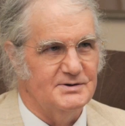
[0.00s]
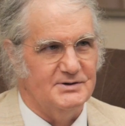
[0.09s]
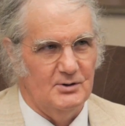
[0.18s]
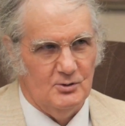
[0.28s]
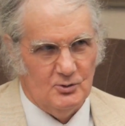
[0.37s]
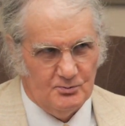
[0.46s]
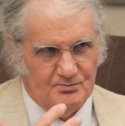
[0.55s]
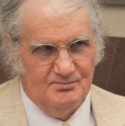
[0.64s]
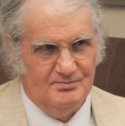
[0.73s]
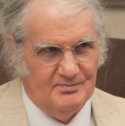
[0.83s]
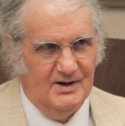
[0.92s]
So
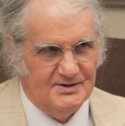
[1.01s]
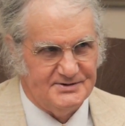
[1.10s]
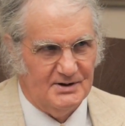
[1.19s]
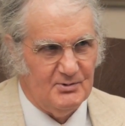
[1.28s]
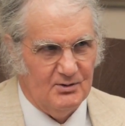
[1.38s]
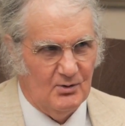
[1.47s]
in summary,